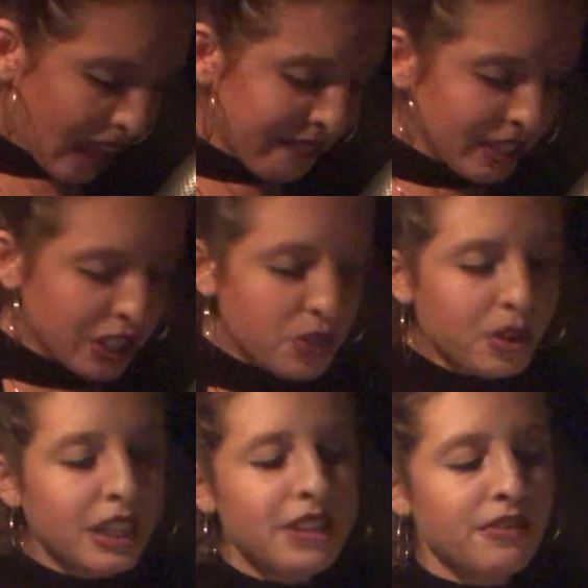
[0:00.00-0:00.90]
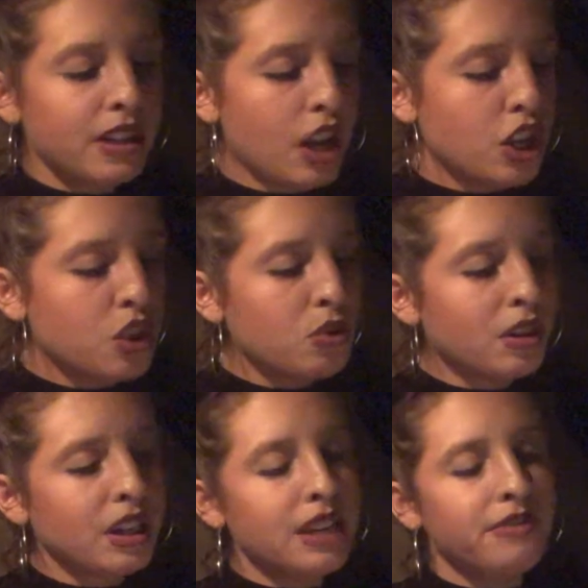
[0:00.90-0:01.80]
I feel like you could even, you
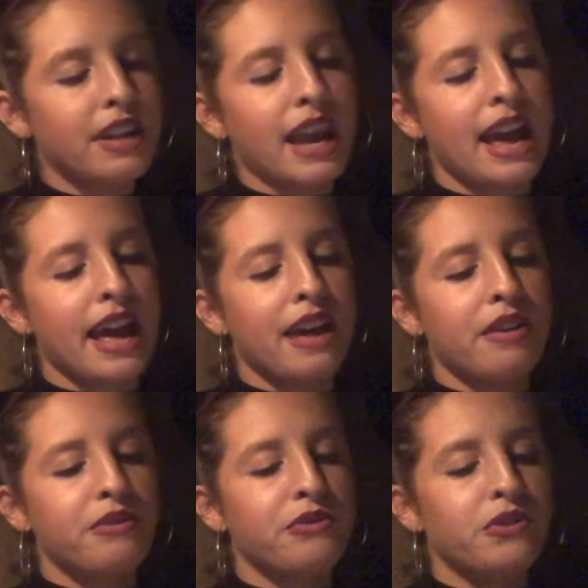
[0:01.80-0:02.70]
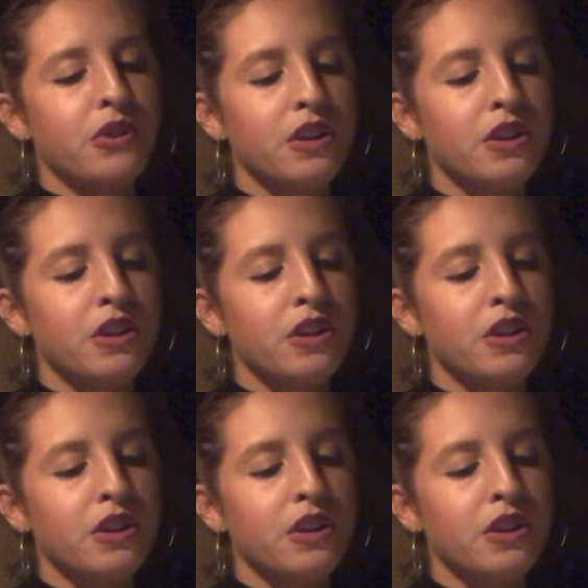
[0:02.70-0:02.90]
could even have